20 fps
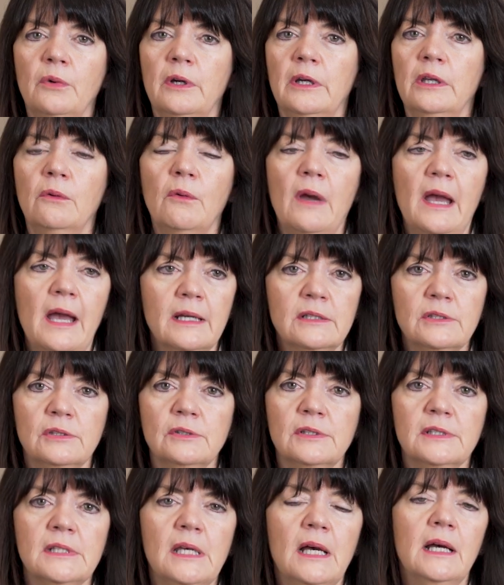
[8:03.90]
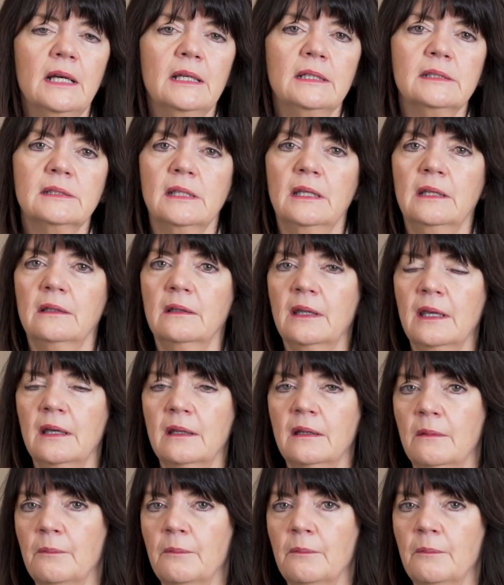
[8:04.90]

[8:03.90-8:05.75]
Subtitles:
where you exercise and can